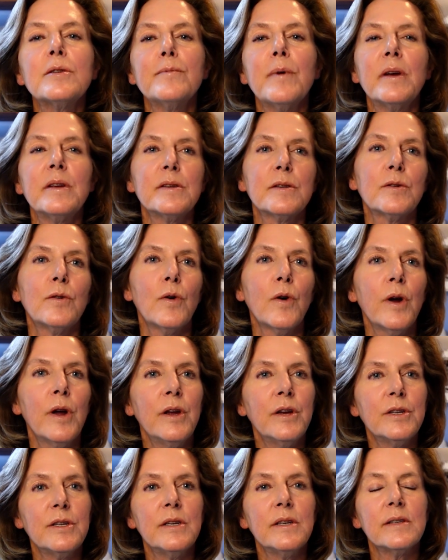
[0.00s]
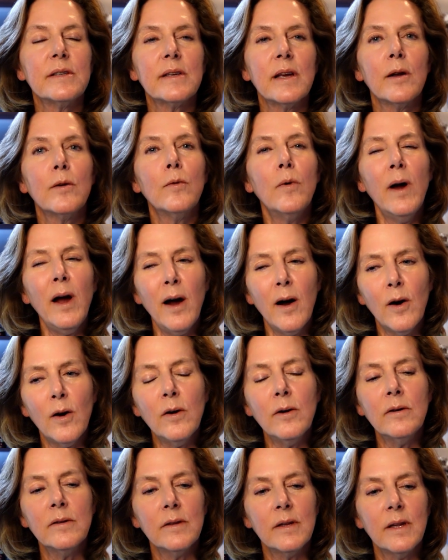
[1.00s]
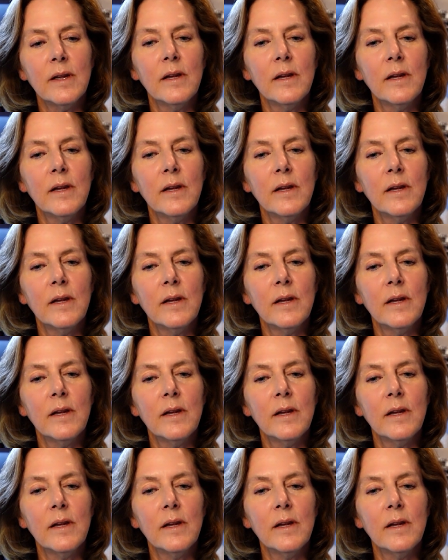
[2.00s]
my story, she said, "Well,